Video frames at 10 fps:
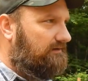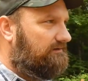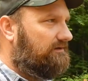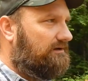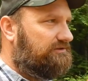
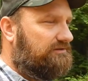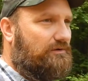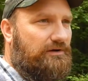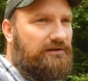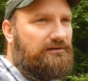so I'll just
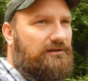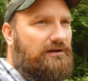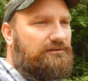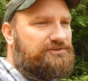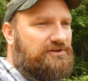go ahead and
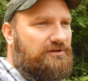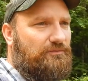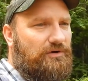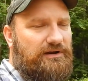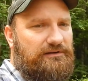uh, show you
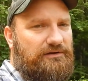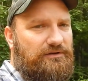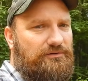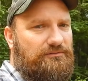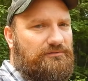what I
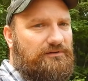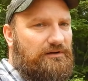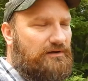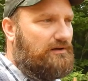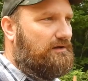do and
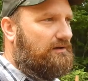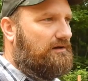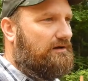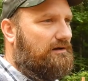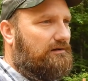
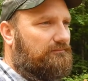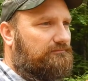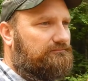um,